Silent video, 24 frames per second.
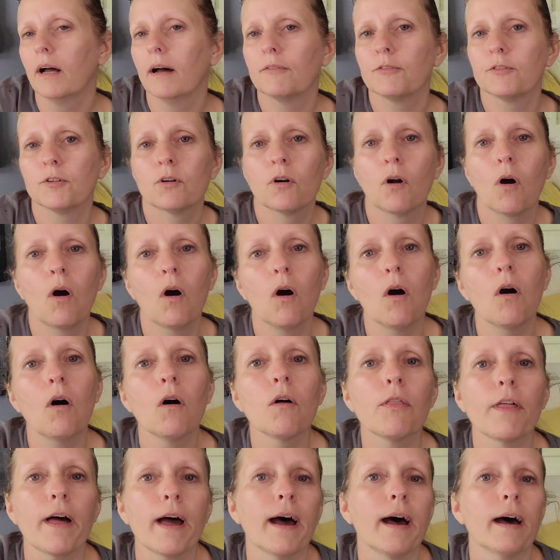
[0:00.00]
after
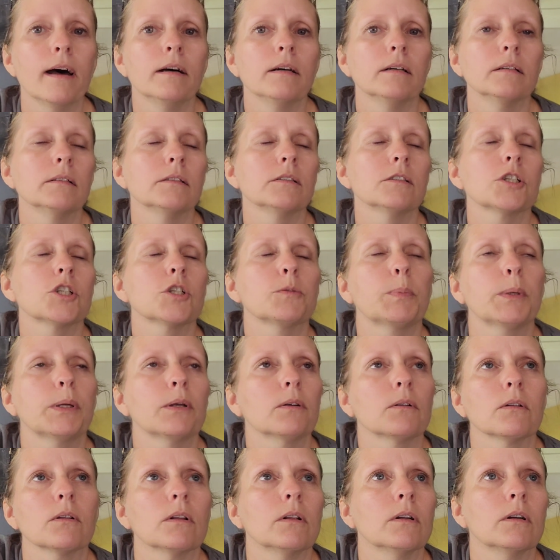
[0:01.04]
all that
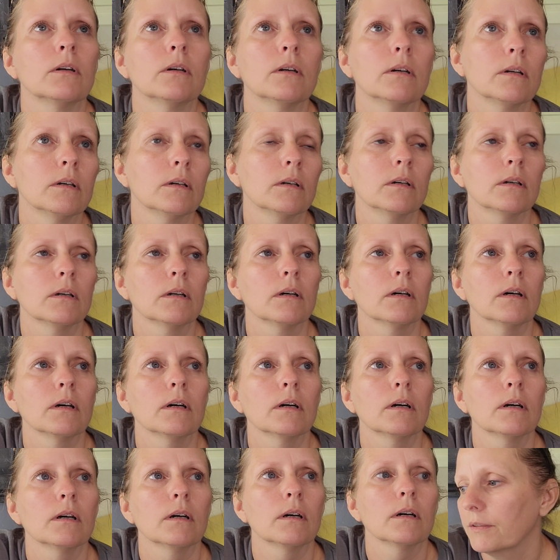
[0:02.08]
spiel.
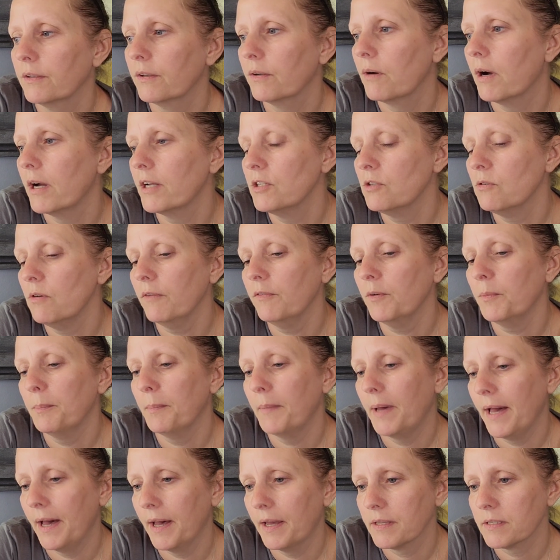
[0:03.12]
So I do have a
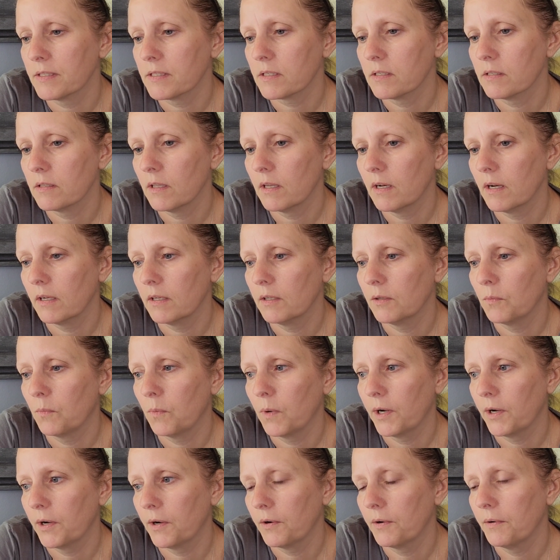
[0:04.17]
mask that I can
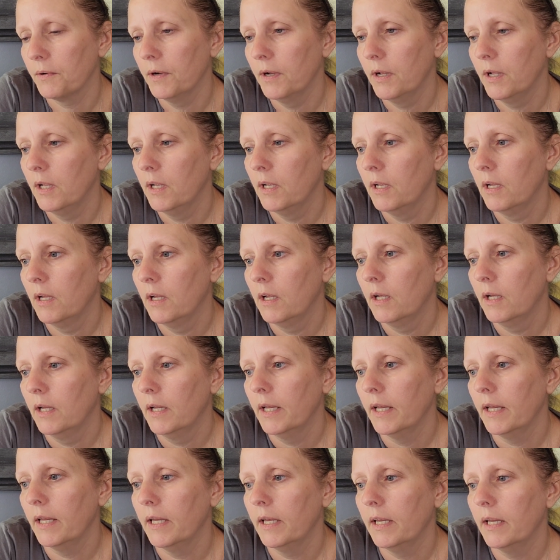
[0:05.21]
wear,
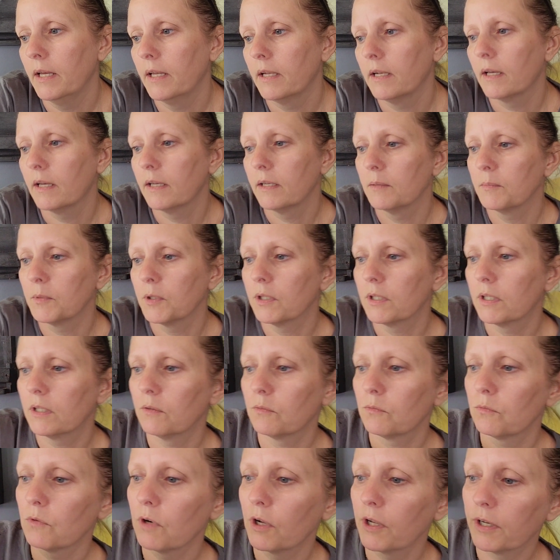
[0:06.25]
and I am going
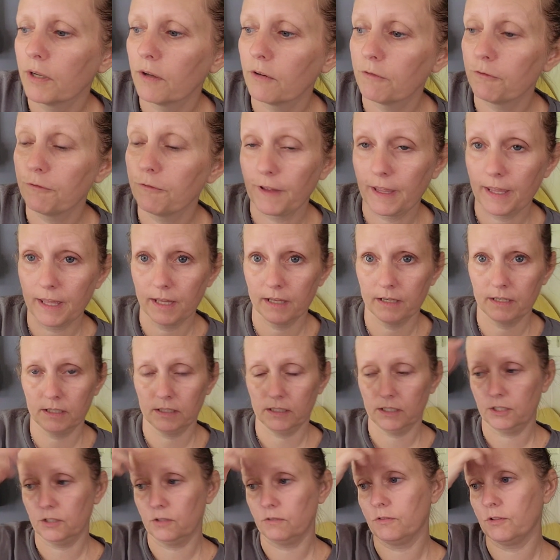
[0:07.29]
to run a fan
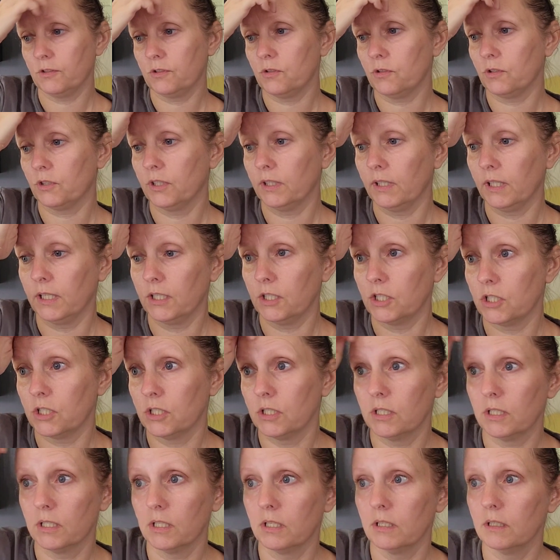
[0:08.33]
in here for
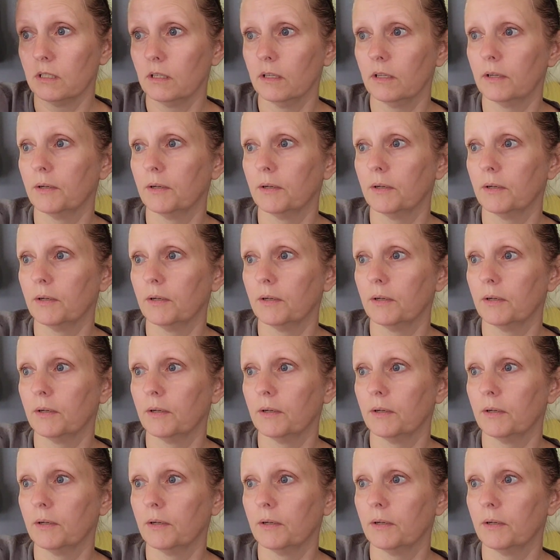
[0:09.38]
circulation,